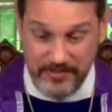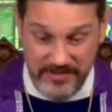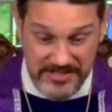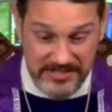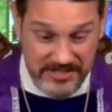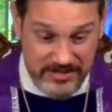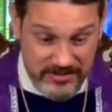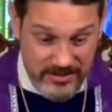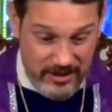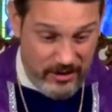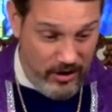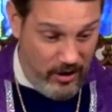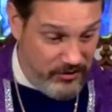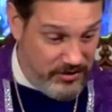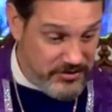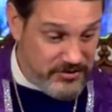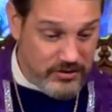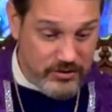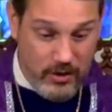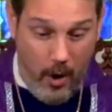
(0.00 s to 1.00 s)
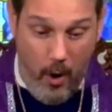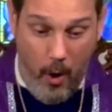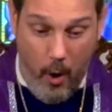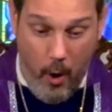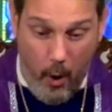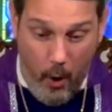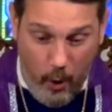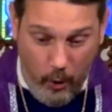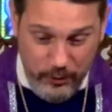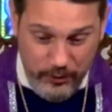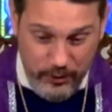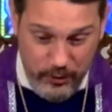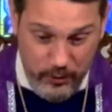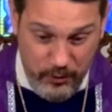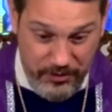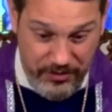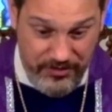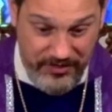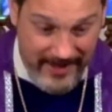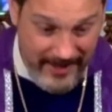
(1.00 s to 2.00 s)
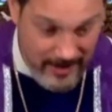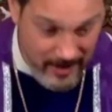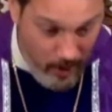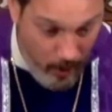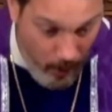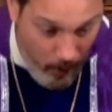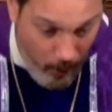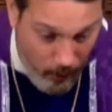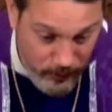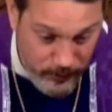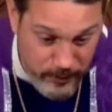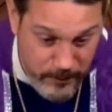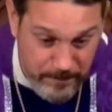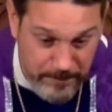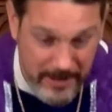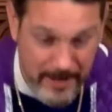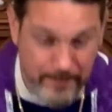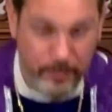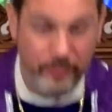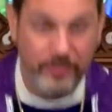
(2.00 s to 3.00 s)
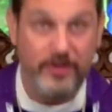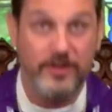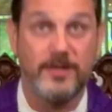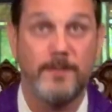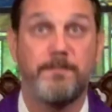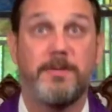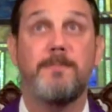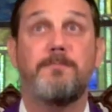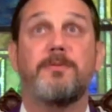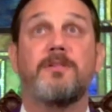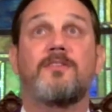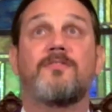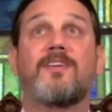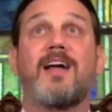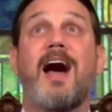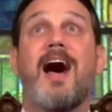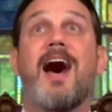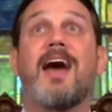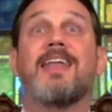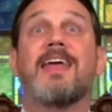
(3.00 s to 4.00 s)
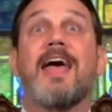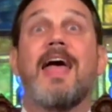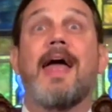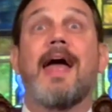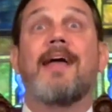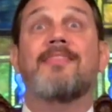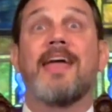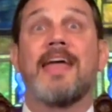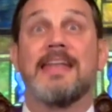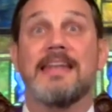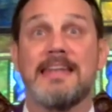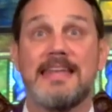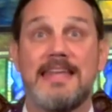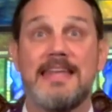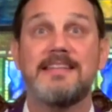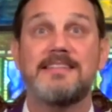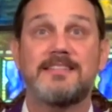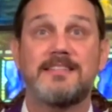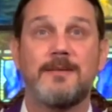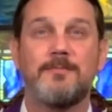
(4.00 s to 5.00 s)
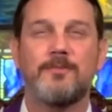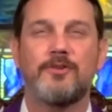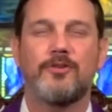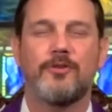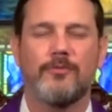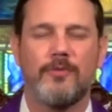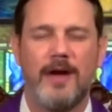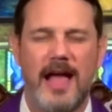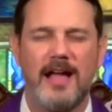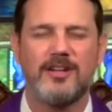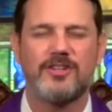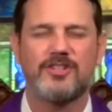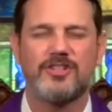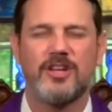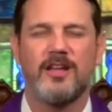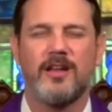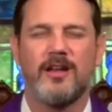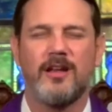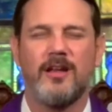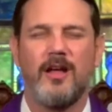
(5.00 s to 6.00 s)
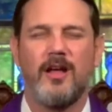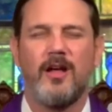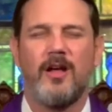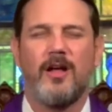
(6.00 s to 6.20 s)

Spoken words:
This is a whole new thing, a whole new people. They're the people of God, and they need some direction.